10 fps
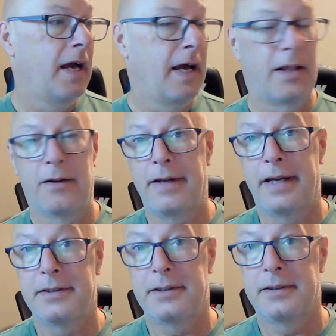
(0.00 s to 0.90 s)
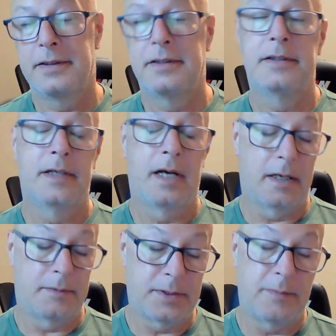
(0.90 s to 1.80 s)
I love eggs.
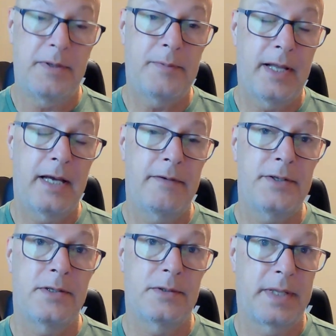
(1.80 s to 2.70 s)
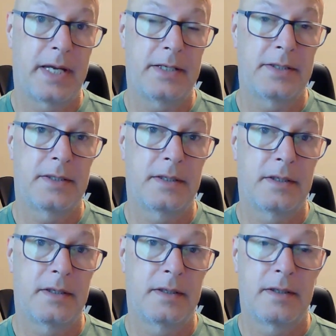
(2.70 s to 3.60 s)
Some people have issues with eggs.
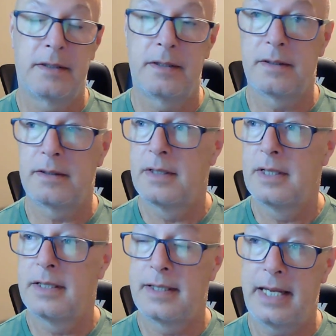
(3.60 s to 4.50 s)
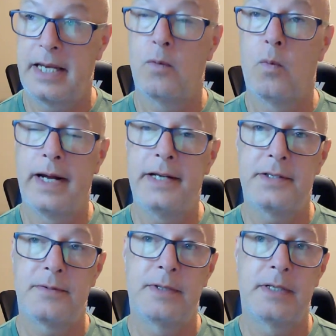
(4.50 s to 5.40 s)
The egg
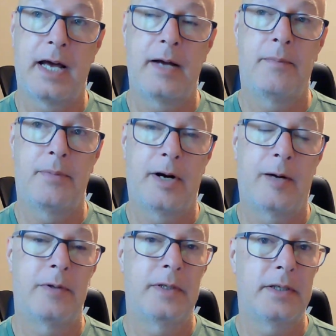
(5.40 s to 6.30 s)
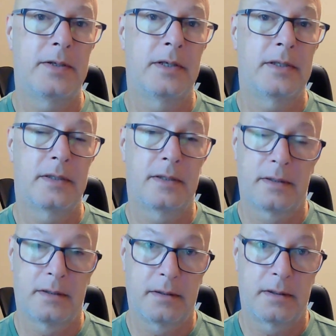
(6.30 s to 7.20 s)
whites, when not properly cooked,
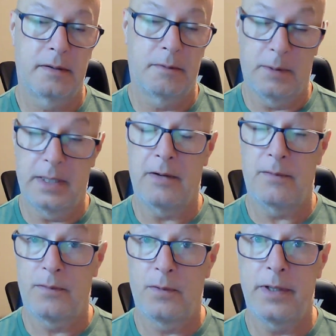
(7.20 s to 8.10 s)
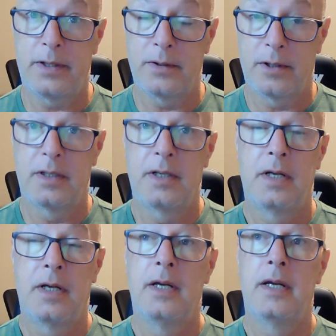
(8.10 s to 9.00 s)
when not fully cooked,
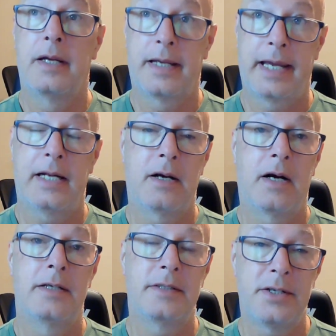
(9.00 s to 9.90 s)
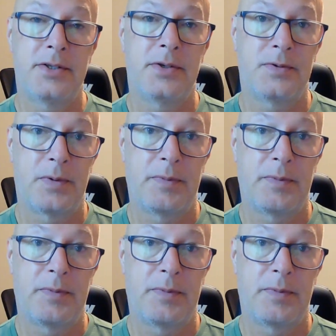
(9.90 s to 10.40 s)
can cause issues with